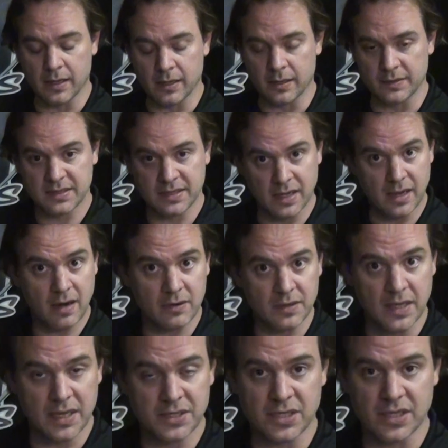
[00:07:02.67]
scenario
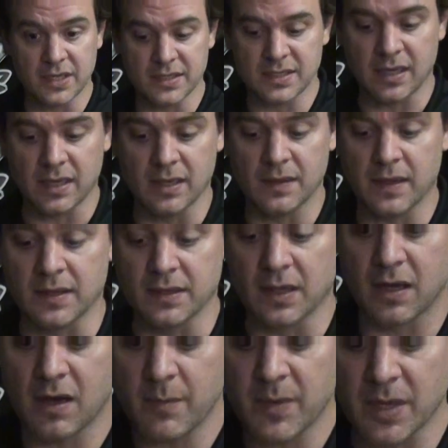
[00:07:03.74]
that she is in the
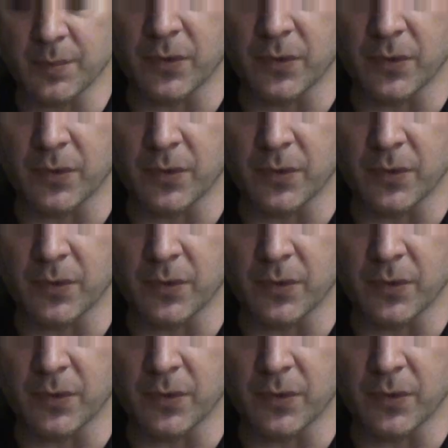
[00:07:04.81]
comic